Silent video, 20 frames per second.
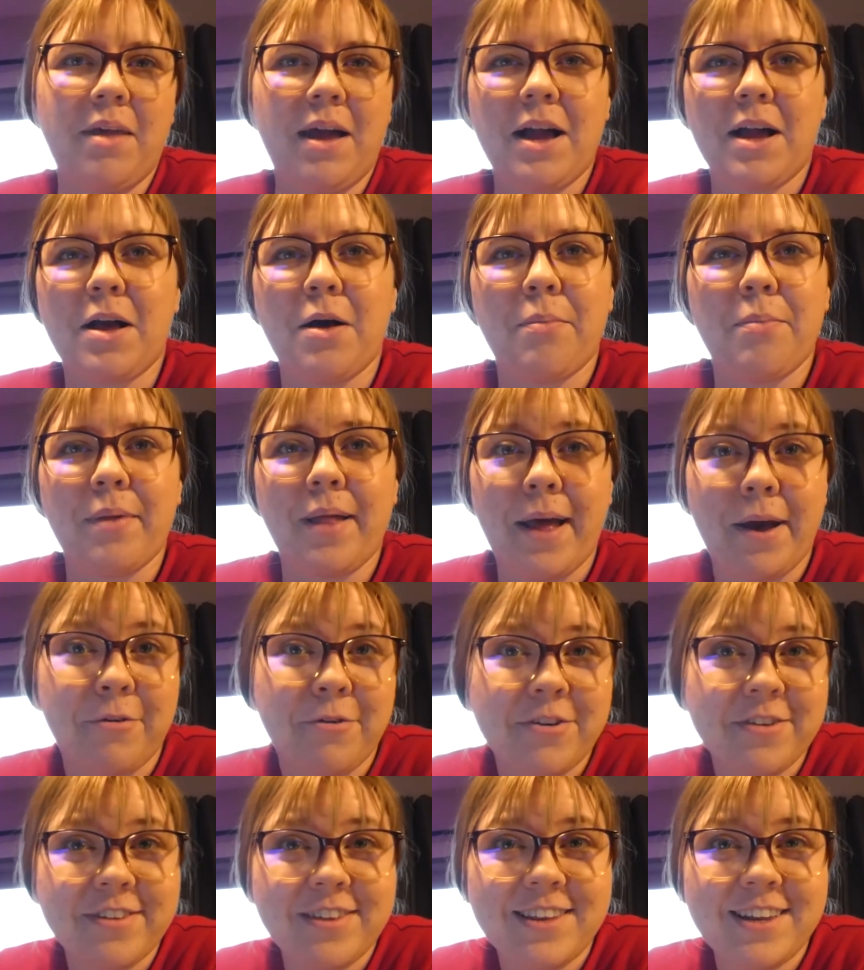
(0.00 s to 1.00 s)
a couple
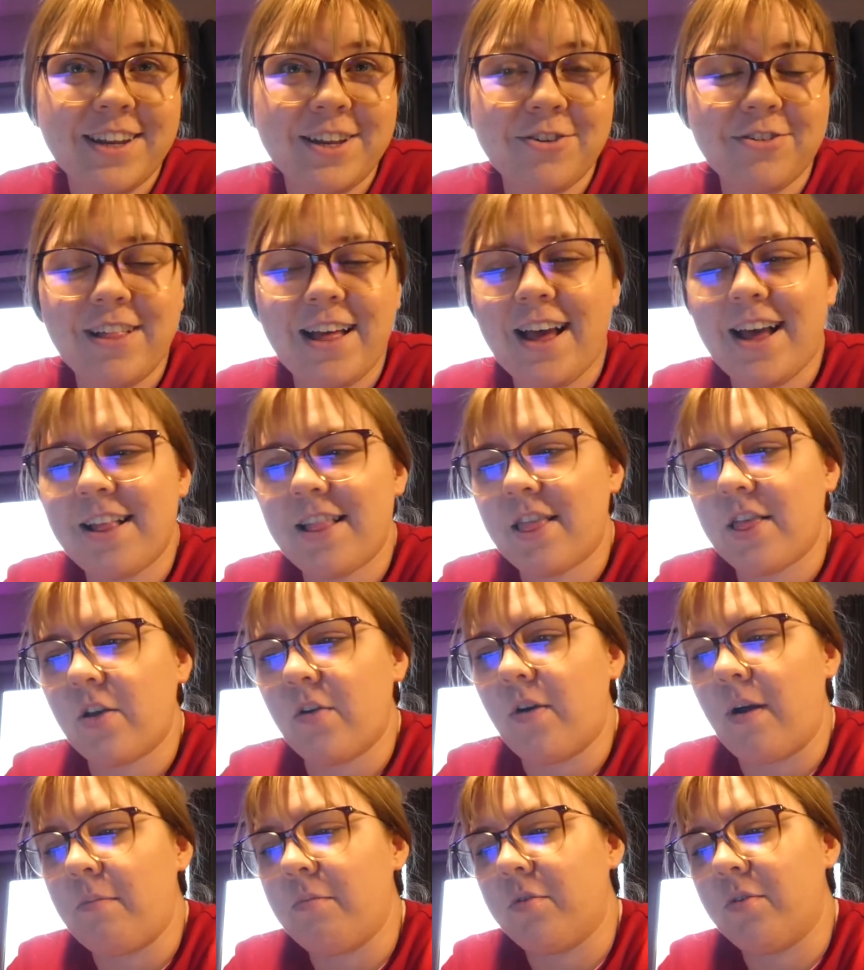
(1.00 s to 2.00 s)
hours to do that,
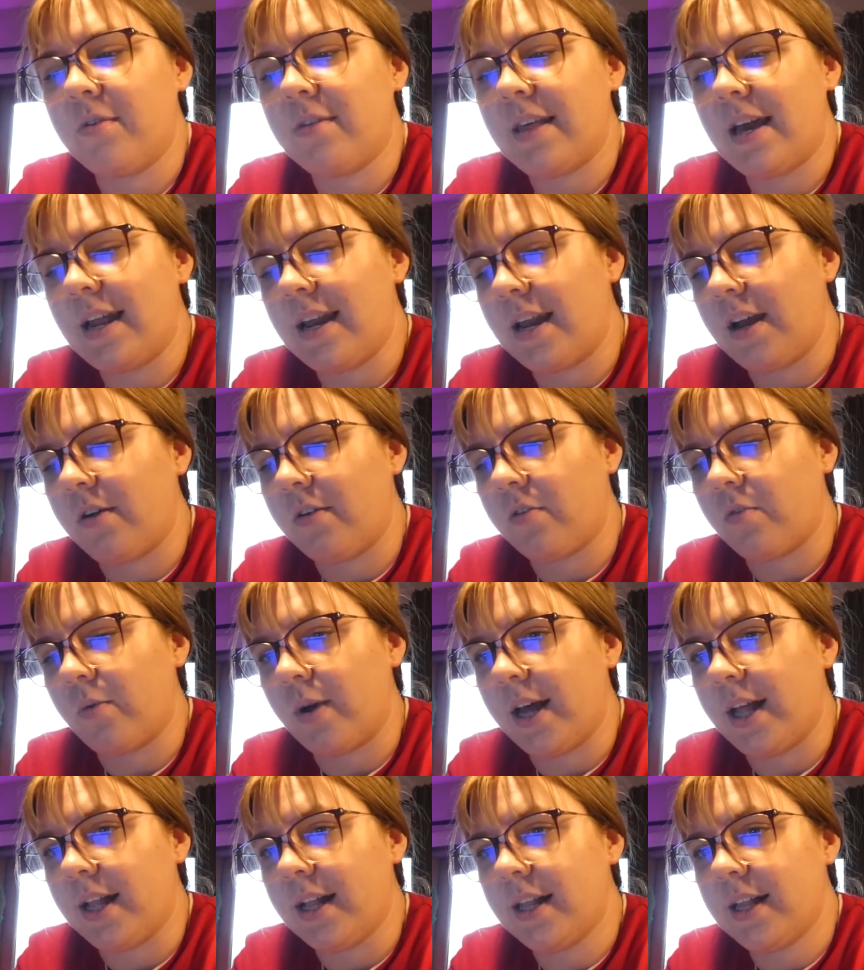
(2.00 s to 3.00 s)
so I'm doing that now as
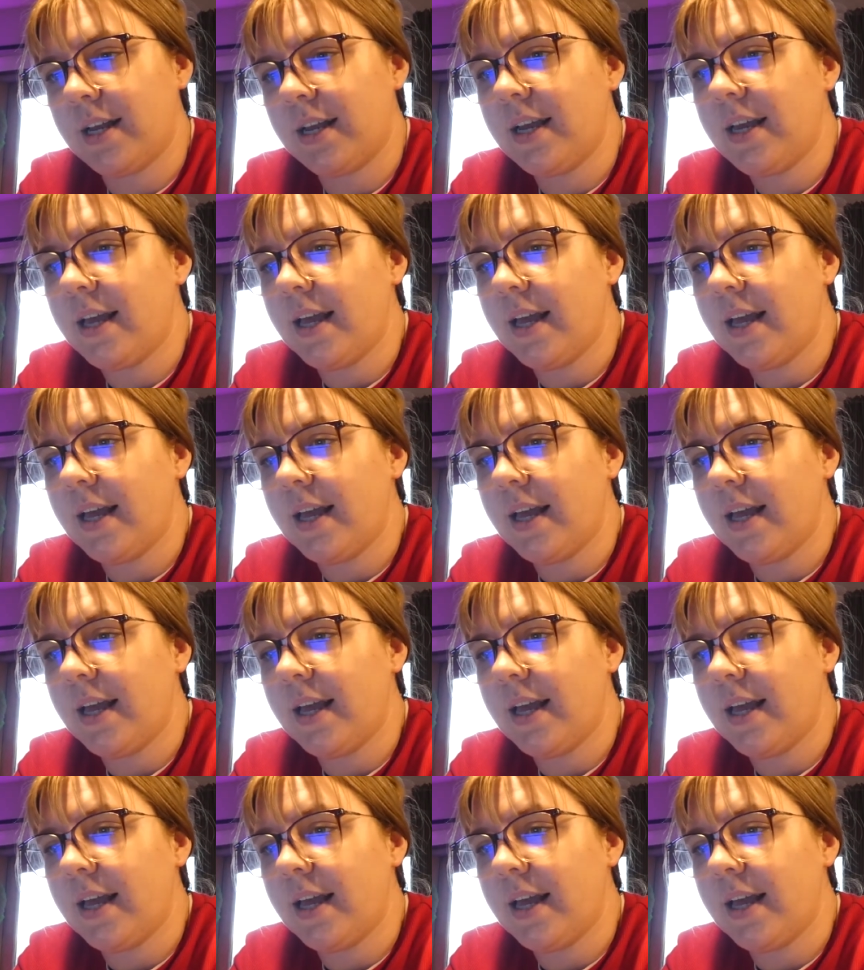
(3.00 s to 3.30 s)
well.